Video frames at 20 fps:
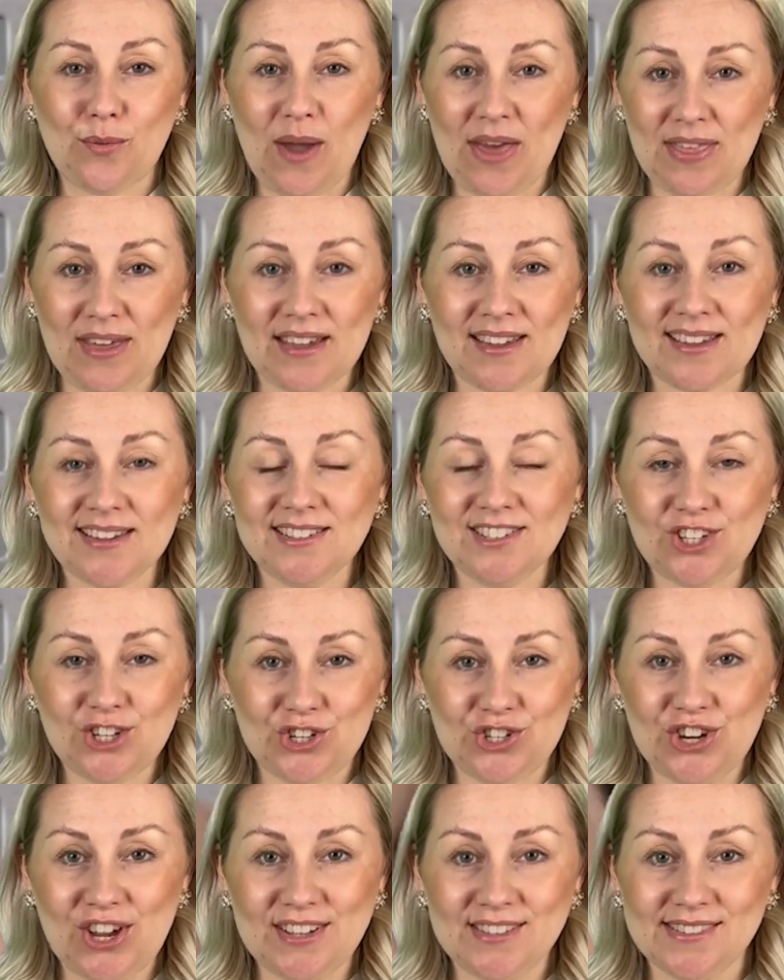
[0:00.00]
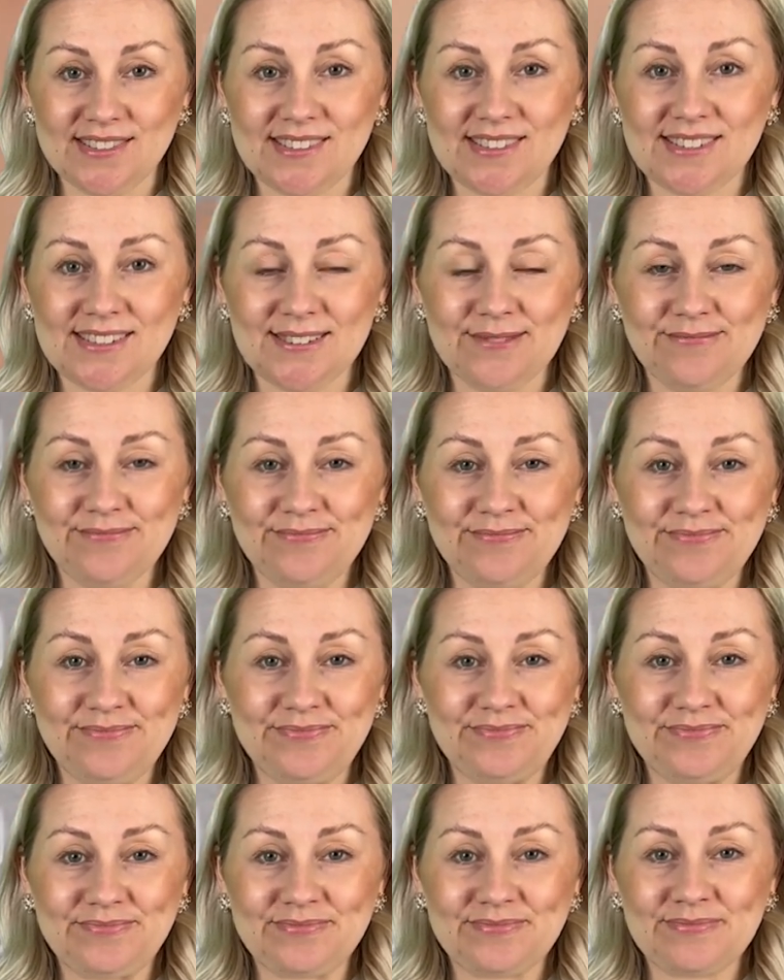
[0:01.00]
weather conditions.
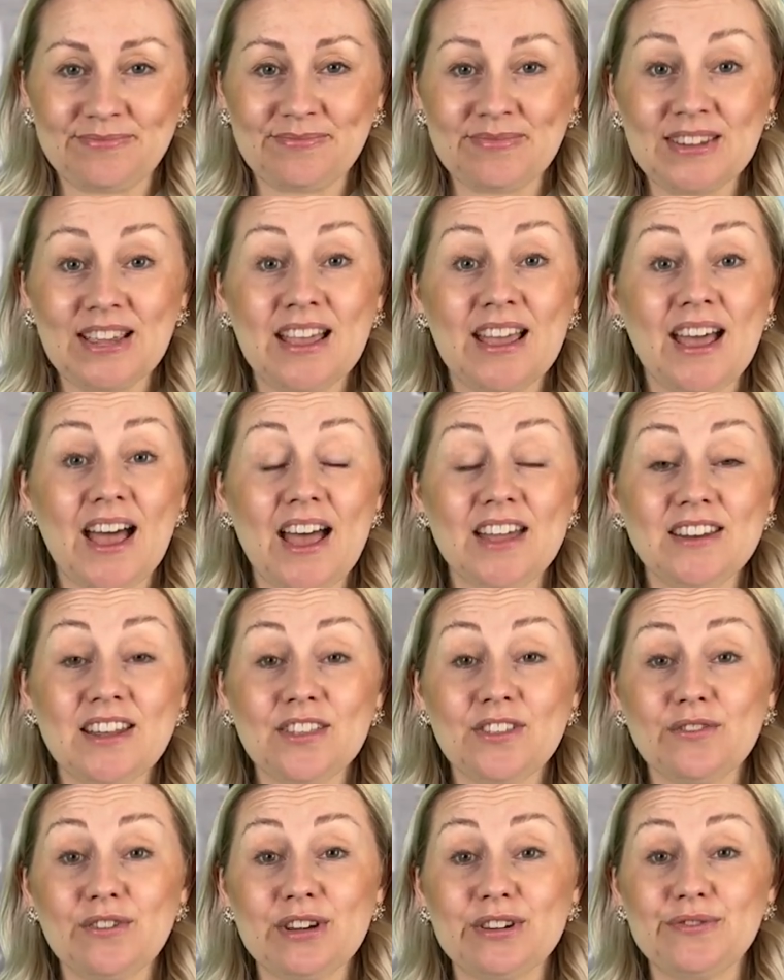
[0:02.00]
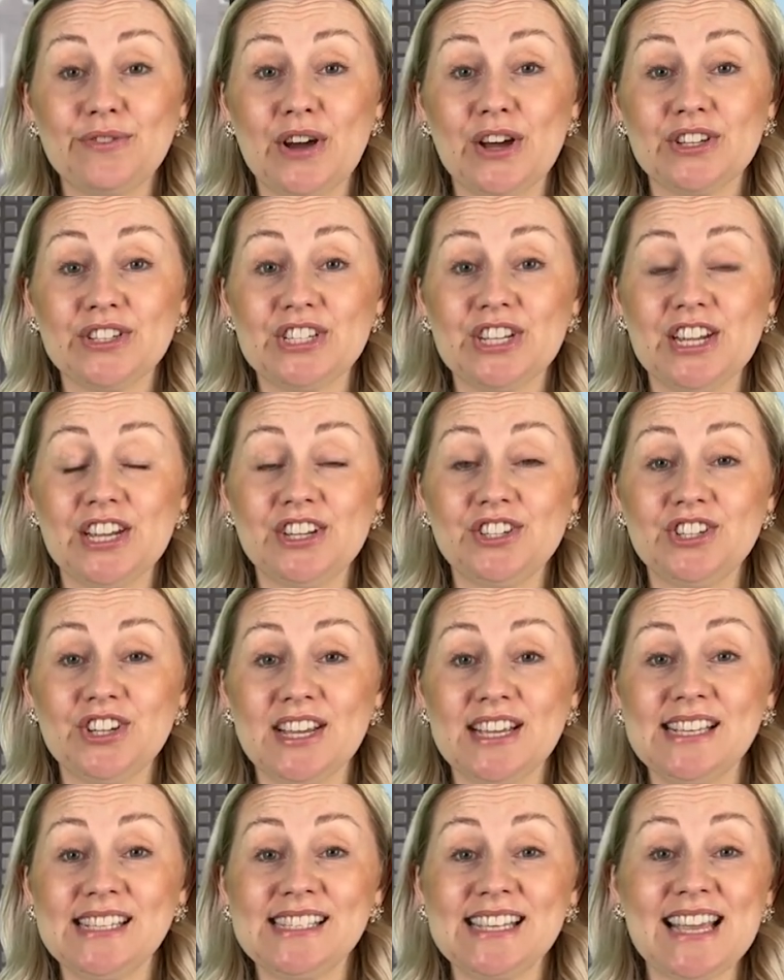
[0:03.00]
Another advantage
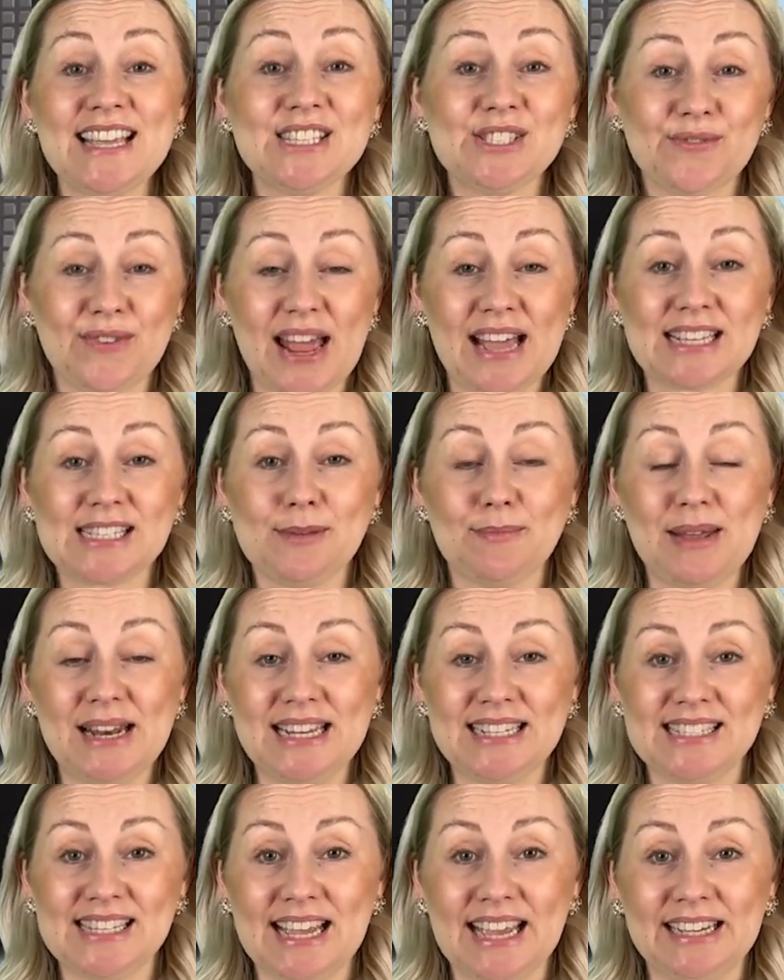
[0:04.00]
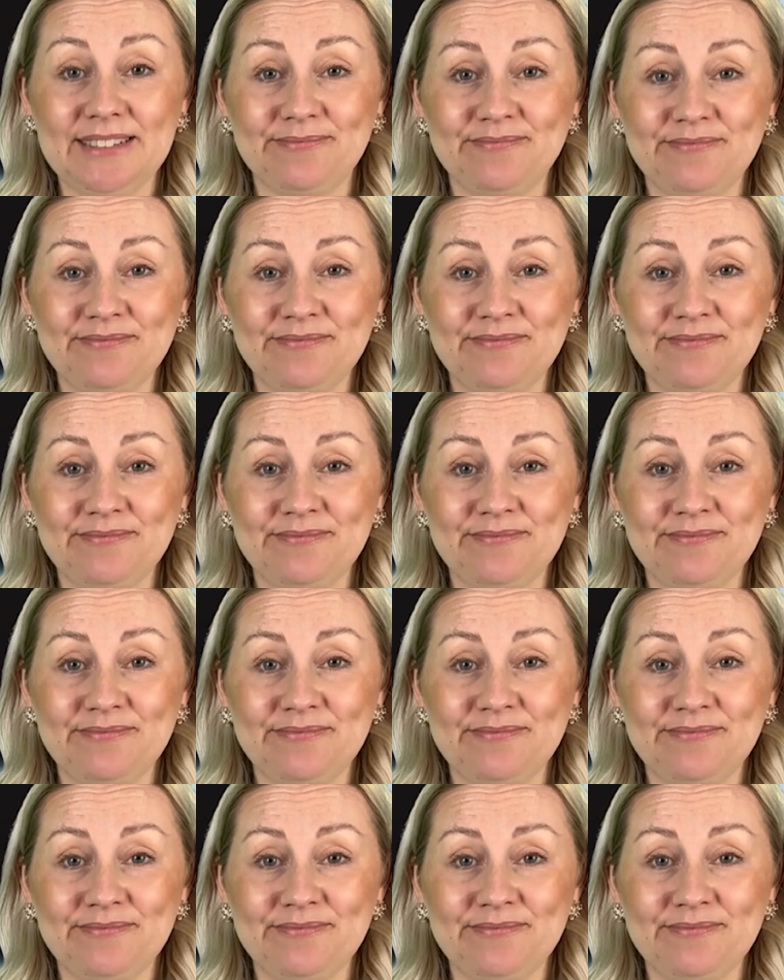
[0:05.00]
is its flexibility.